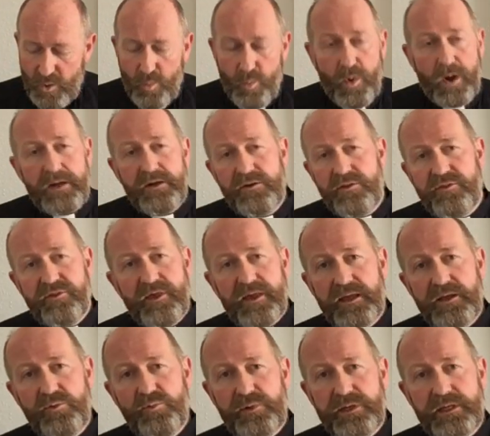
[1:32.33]
One
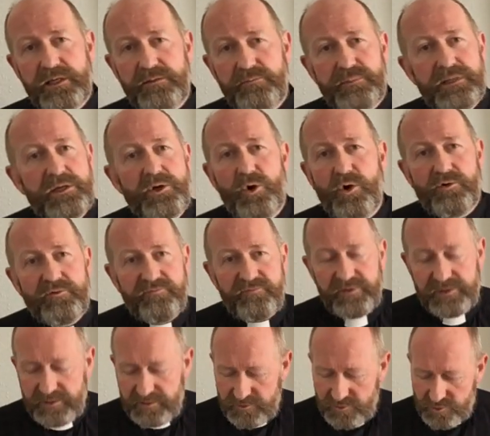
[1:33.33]
thing we can be
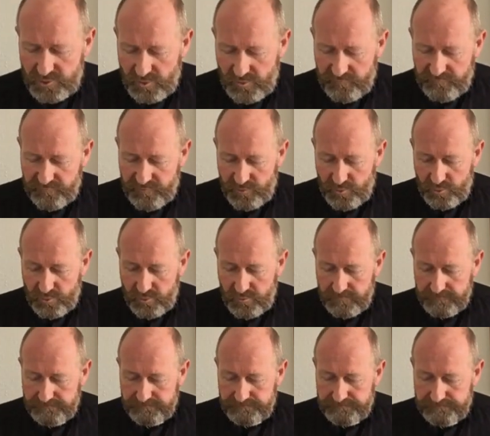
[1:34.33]
confident of, though,
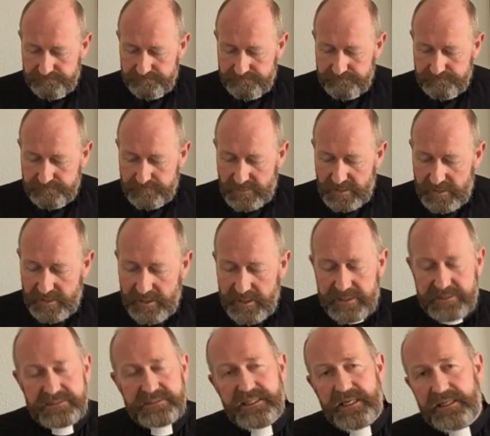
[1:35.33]

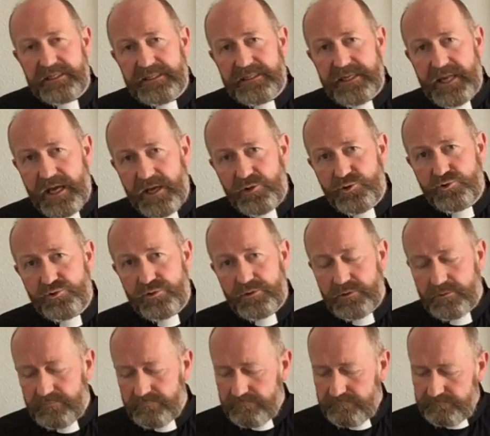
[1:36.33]
is that now,
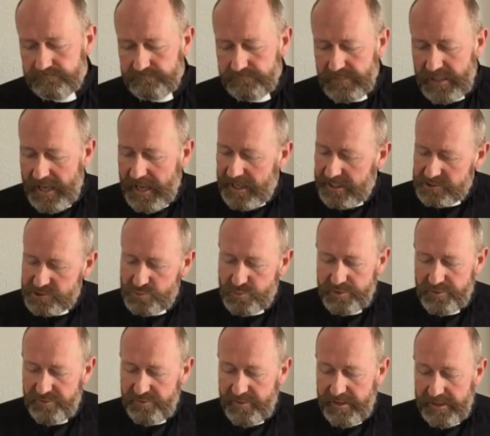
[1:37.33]
as
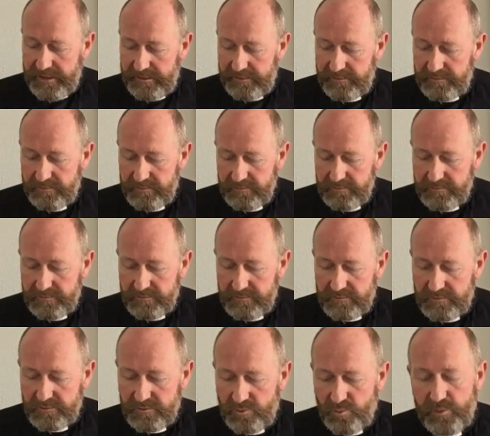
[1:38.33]
with then,
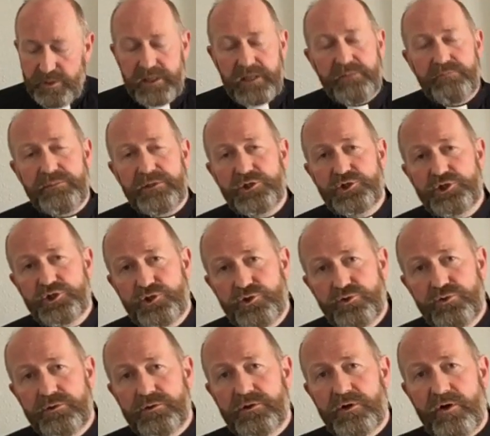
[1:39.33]
we can be
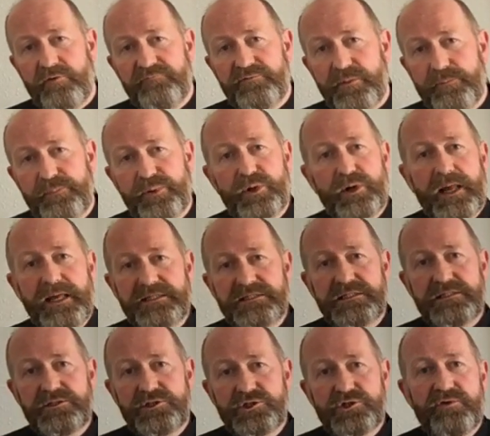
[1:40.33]
sure of the
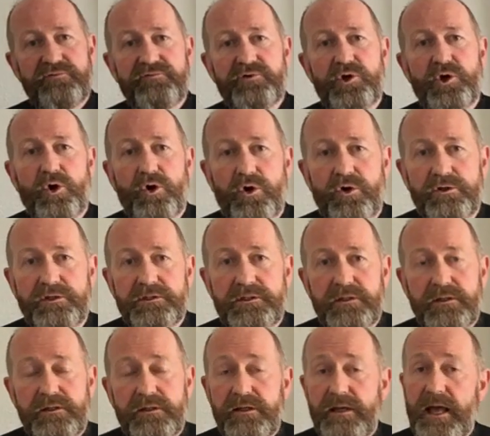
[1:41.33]
presence of God
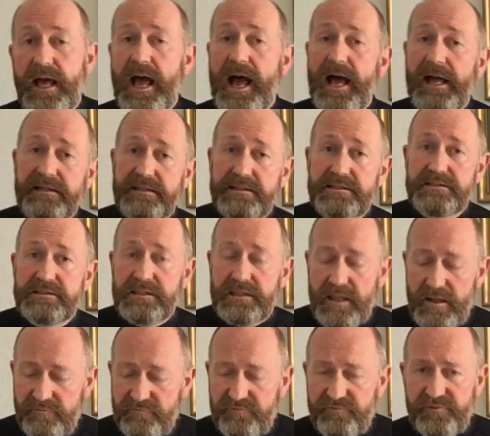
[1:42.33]
and his
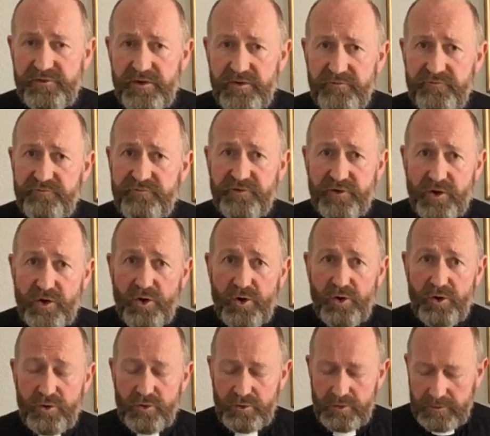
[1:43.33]
love for
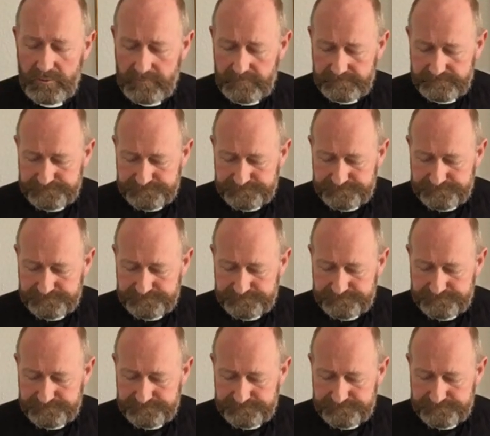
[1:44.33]
all.